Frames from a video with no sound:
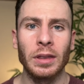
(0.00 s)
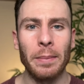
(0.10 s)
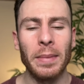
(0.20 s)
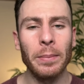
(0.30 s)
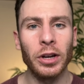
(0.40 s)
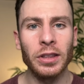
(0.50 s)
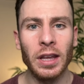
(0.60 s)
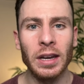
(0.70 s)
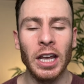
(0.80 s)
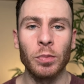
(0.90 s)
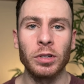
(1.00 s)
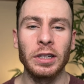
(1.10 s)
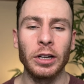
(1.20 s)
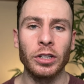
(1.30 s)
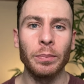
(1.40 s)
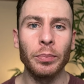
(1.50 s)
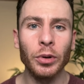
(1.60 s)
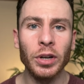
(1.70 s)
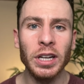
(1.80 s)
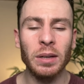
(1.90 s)
That membrane then helps clear
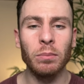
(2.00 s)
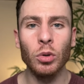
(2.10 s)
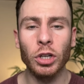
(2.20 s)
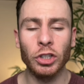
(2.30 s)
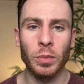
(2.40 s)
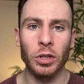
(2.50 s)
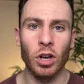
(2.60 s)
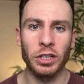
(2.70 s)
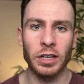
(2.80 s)
debris and mucus from the dog's